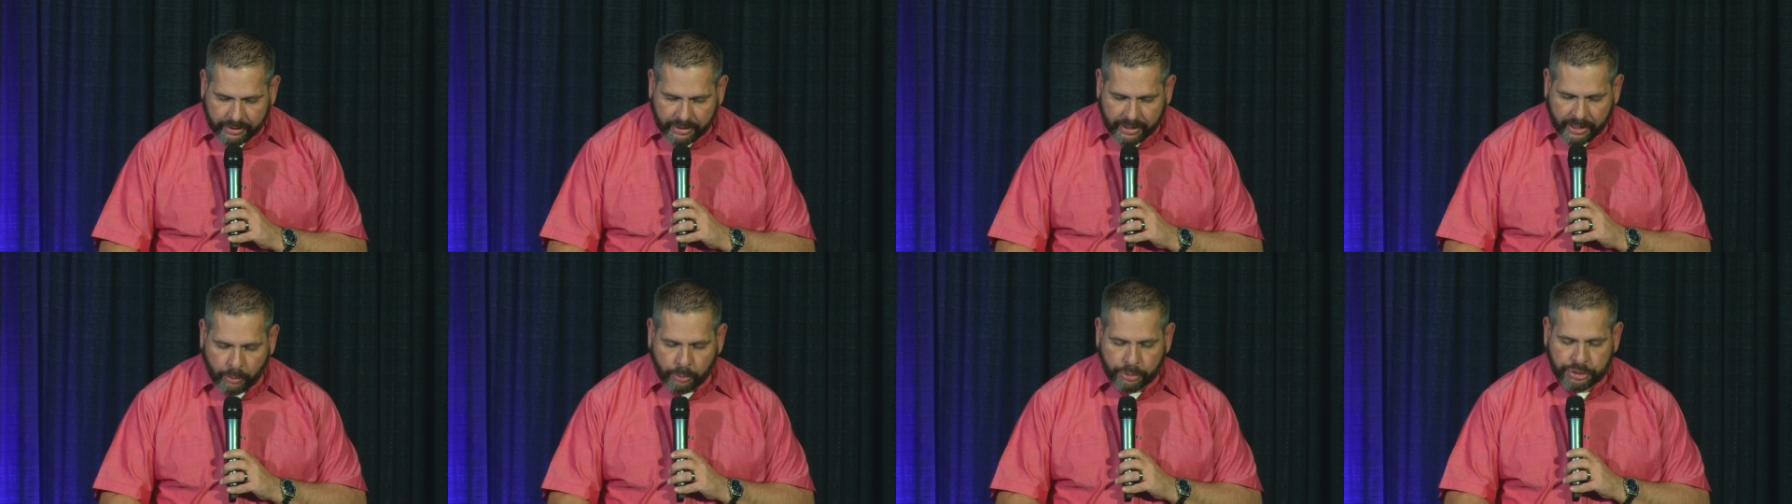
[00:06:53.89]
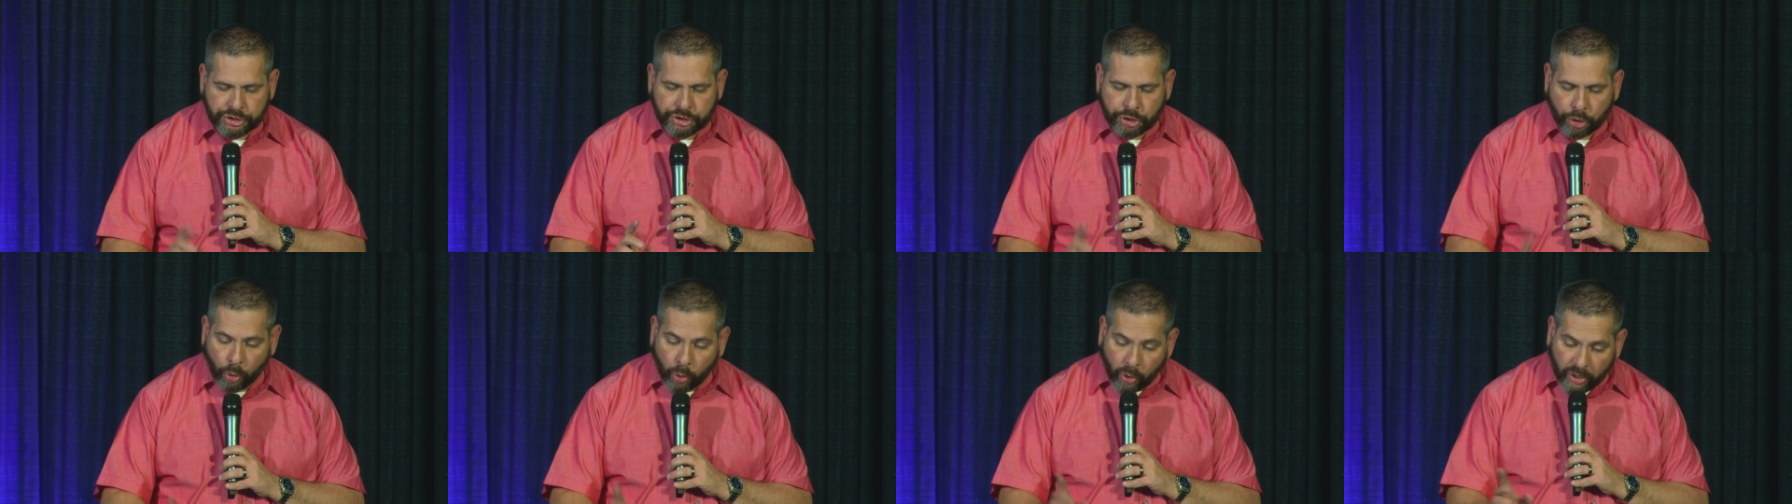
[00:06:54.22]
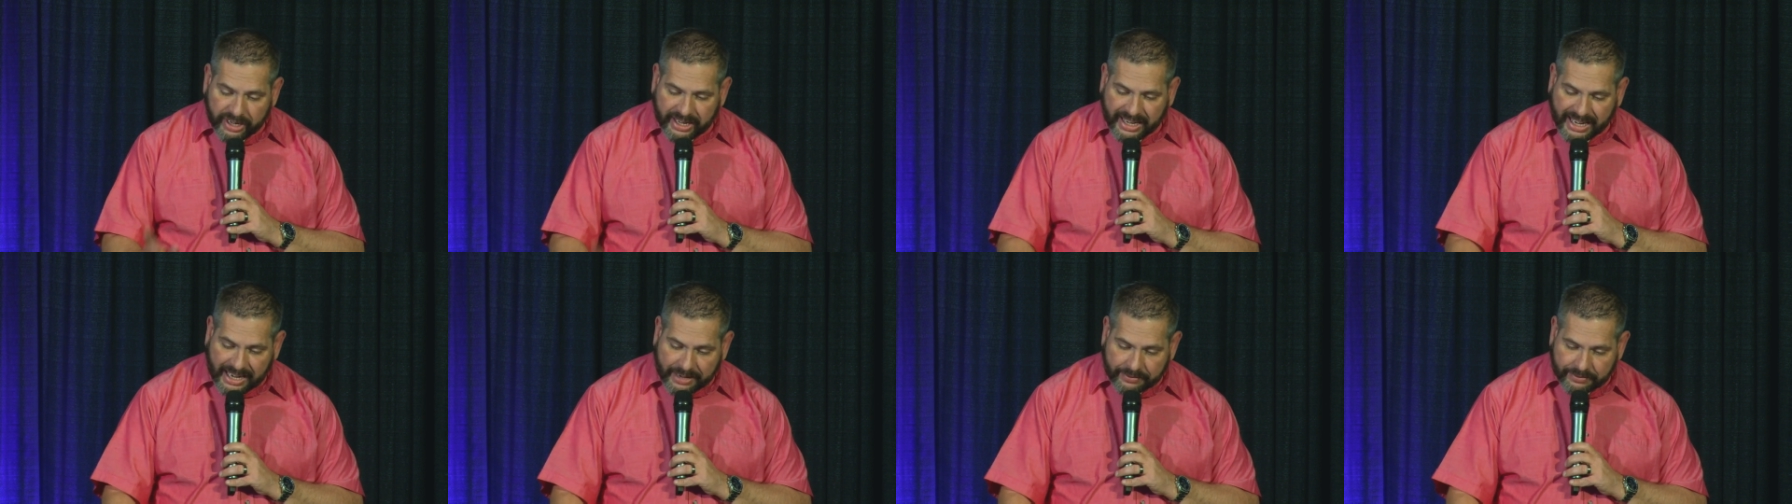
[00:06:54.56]
it was
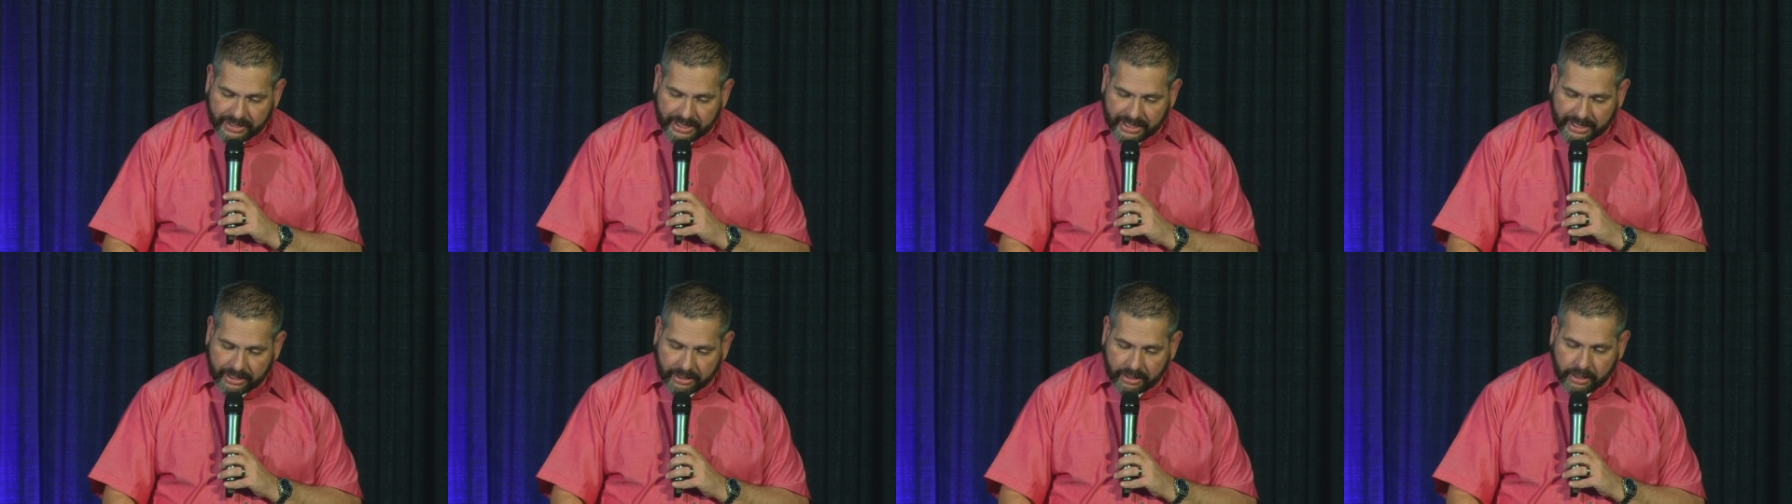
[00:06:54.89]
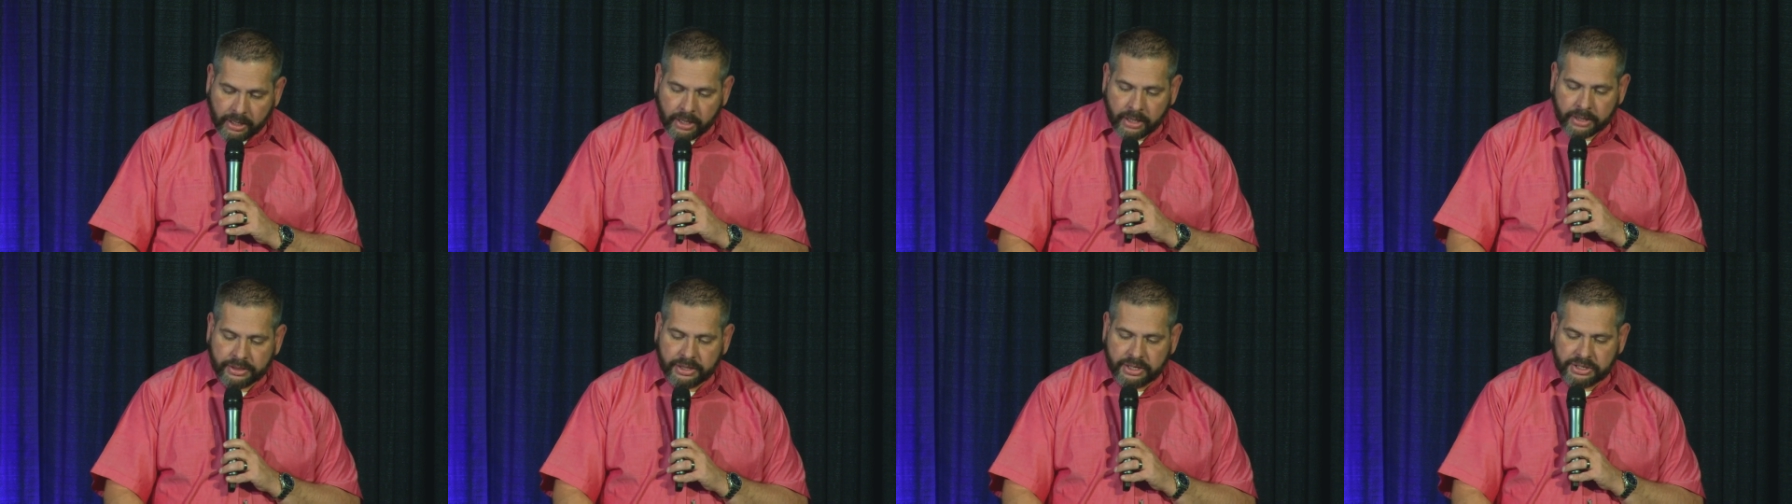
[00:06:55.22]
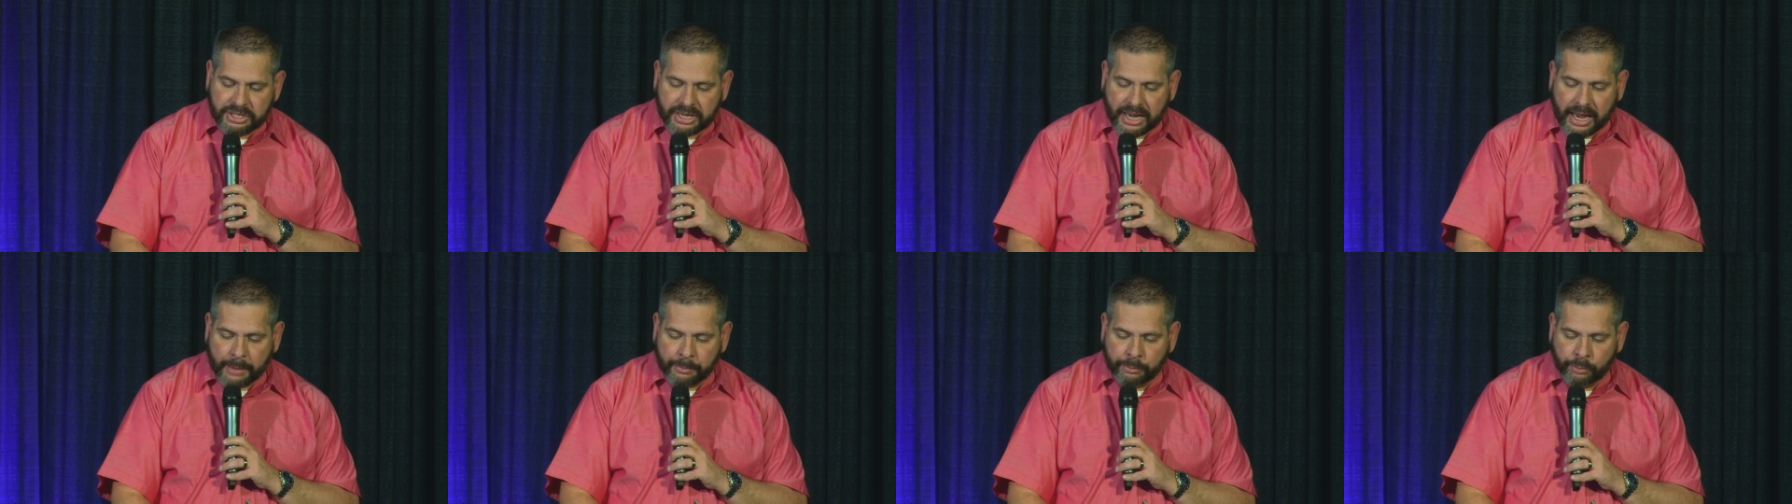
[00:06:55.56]
toward evening, the
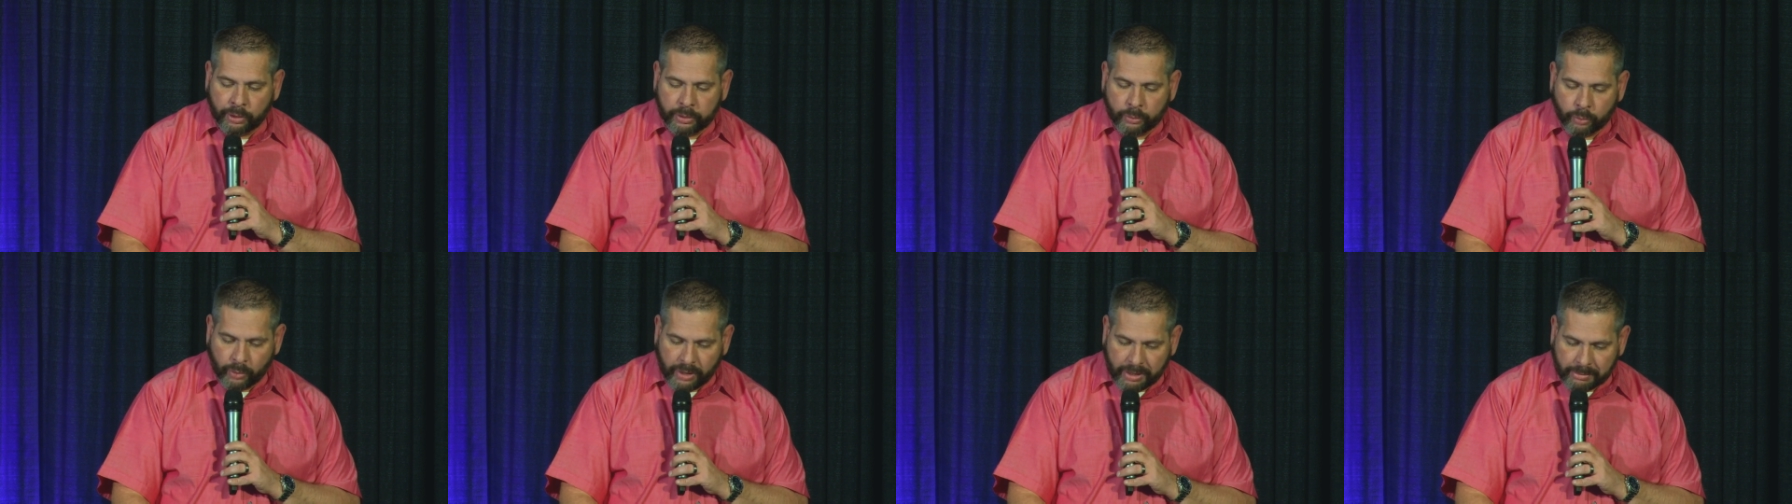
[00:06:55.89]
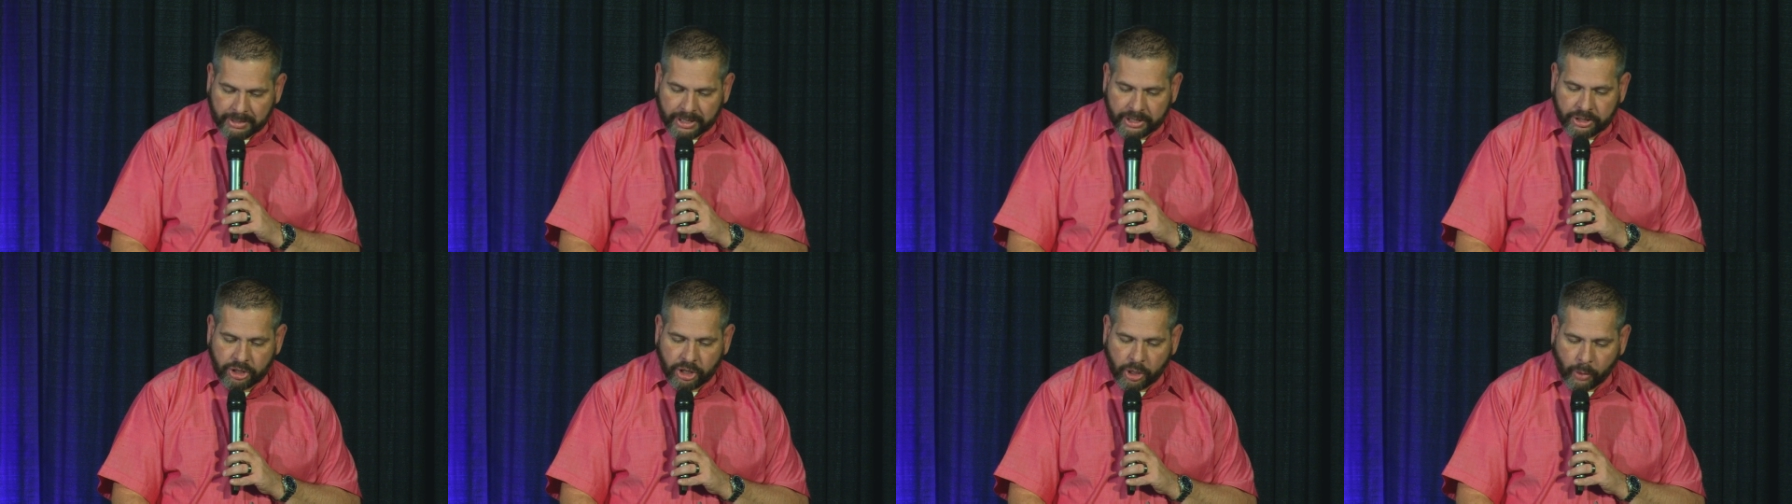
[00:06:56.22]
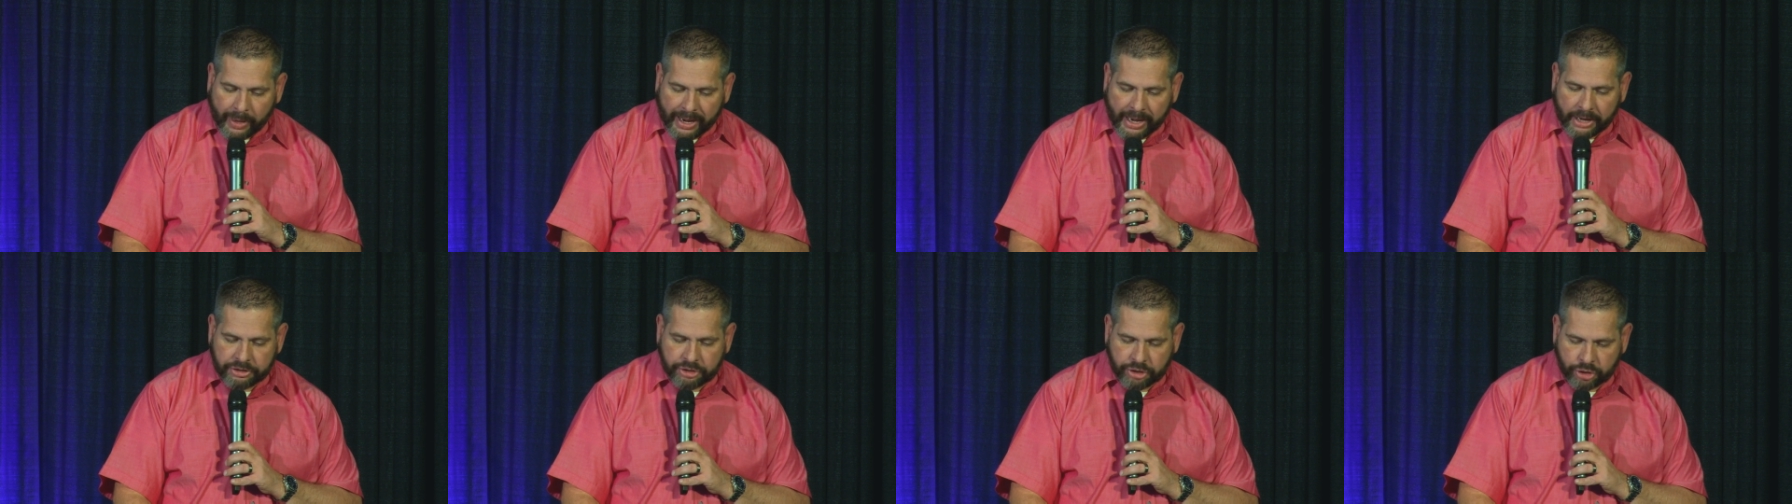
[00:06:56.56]
time when women
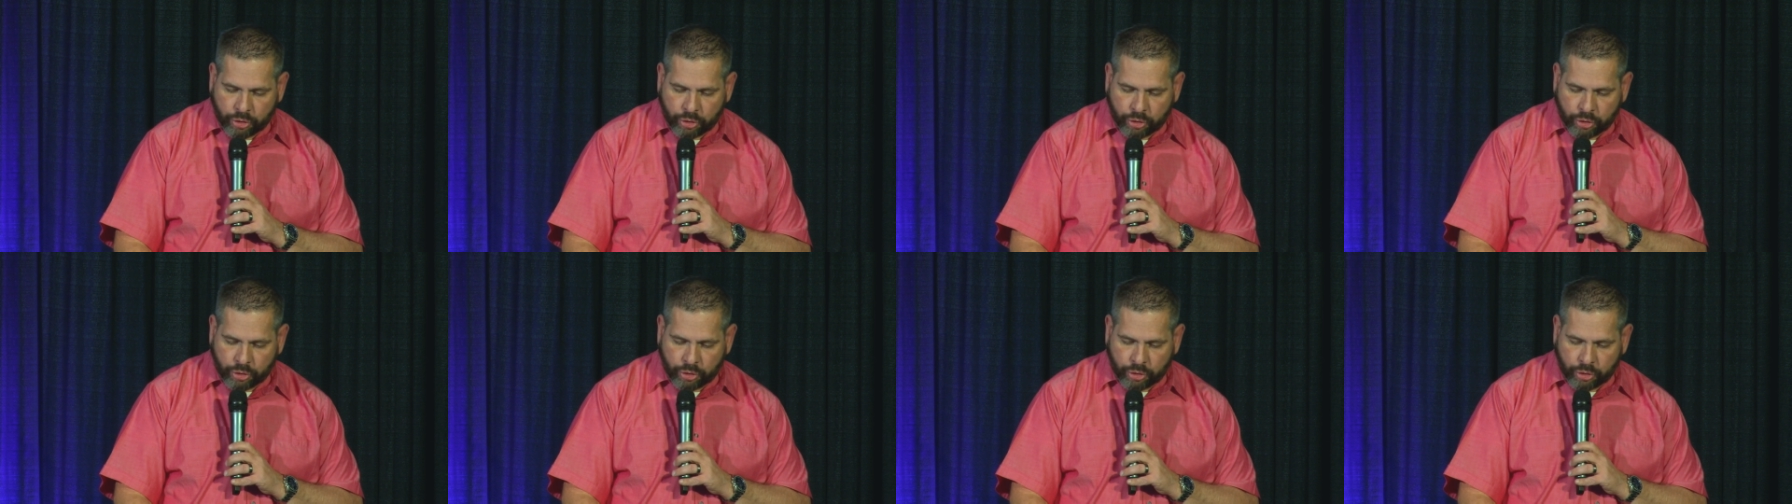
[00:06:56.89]
go out